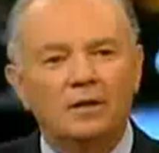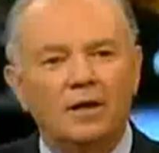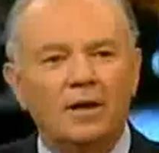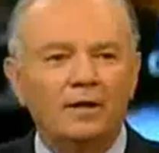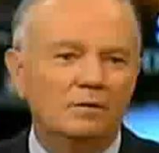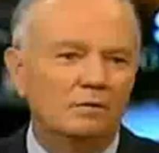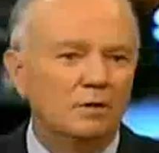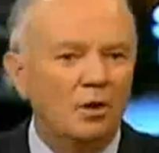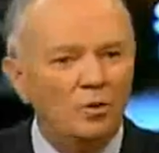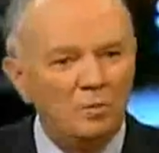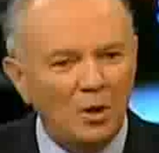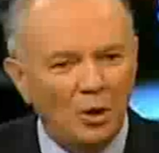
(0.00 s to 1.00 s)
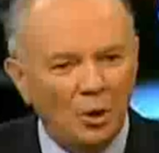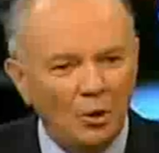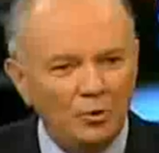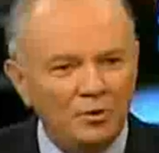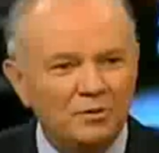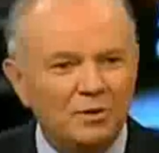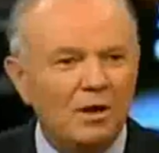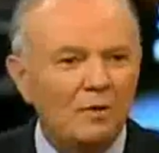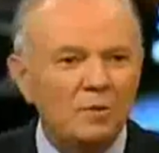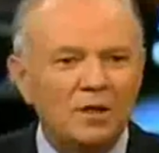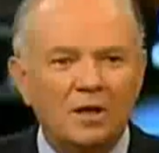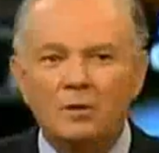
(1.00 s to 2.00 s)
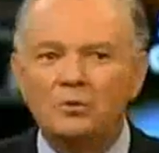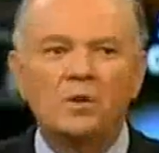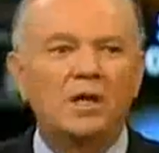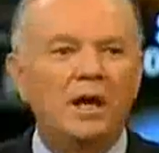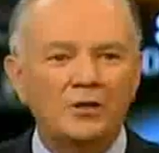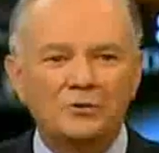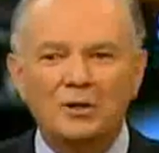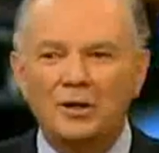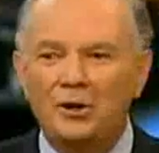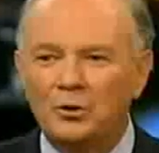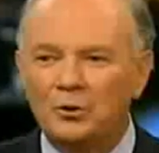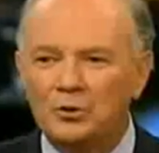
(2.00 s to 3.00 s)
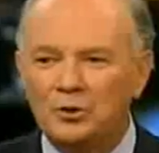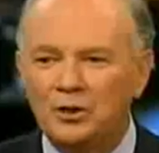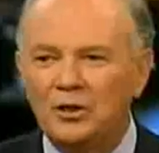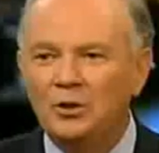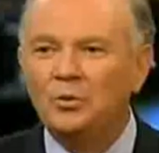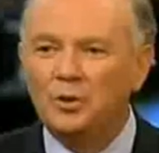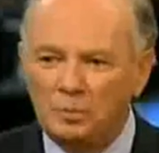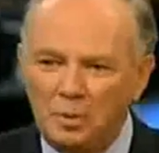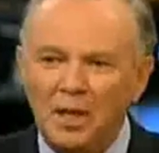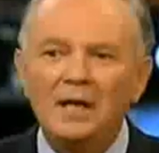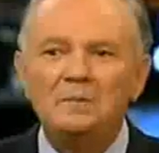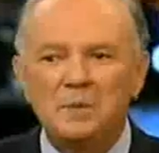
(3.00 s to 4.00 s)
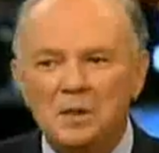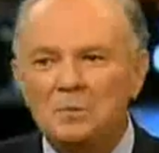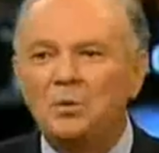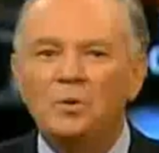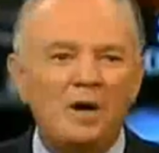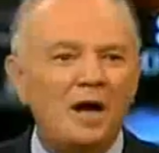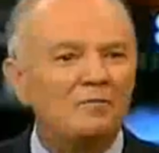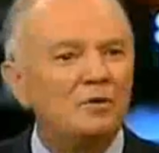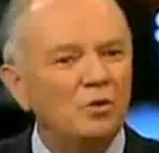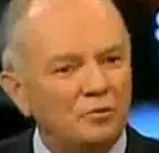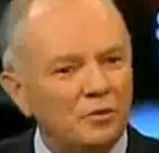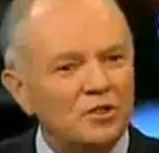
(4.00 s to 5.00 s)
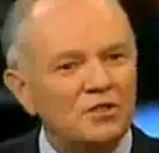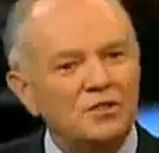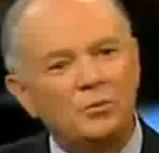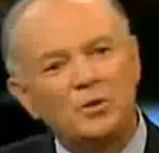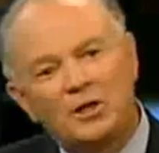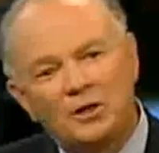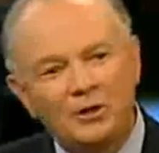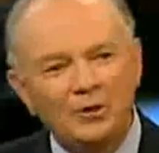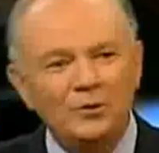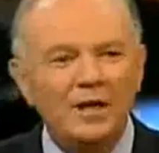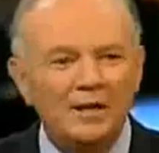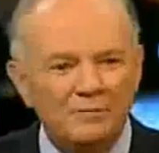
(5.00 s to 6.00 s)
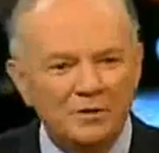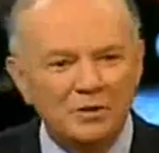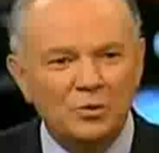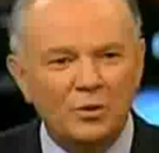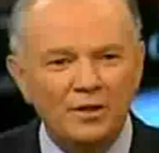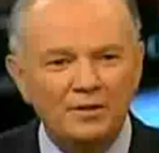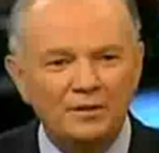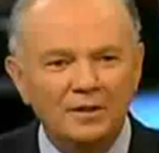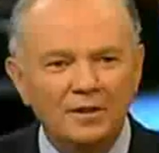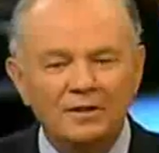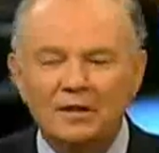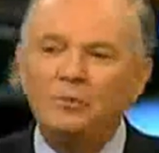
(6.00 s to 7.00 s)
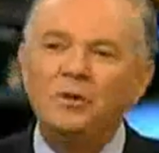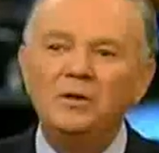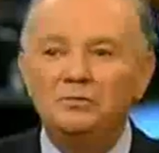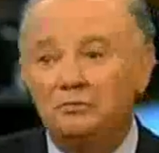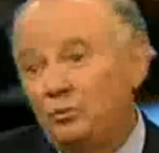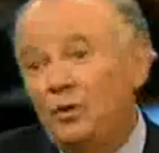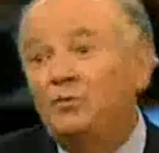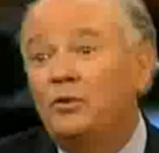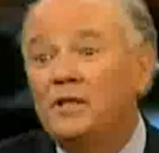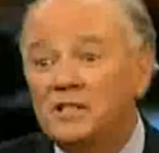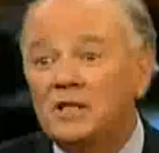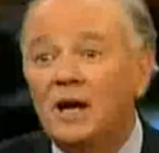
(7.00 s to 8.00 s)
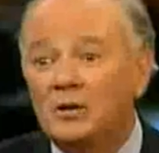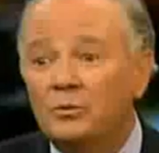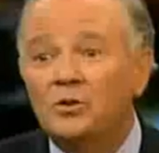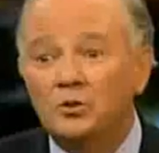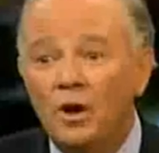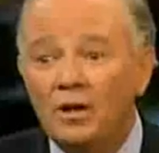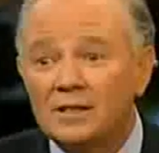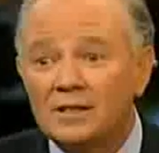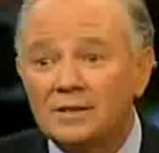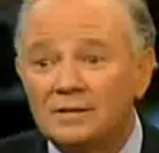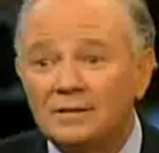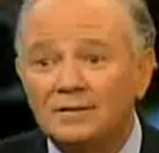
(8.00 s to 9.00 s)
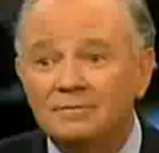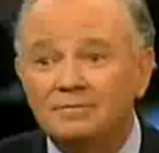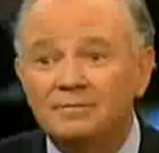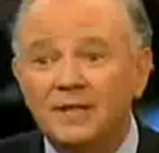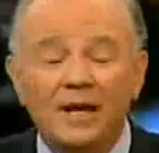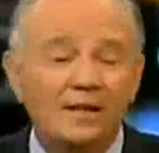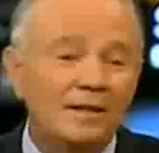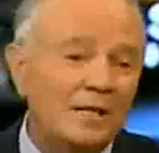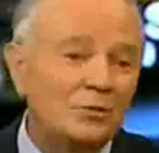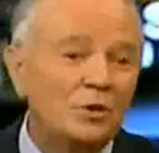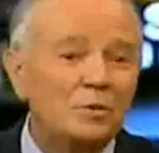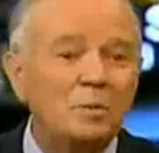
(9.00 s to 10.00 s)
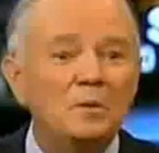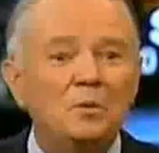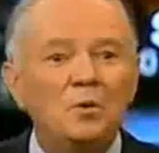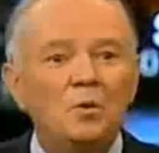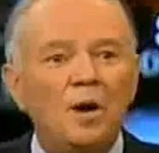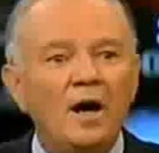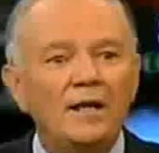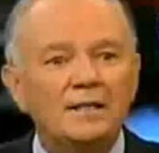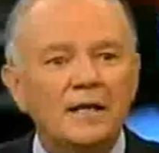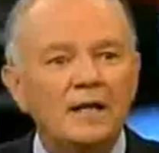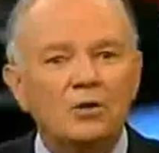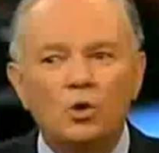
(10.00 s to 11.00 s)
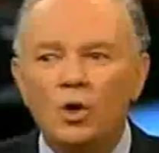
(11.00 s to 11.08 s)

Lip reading: And lo and behold, the government comes with cash for clunkers, which paid people to buy fuel efficiency. We cleared that inventory. Then we've restocked with trucks. And that's what people are buying today.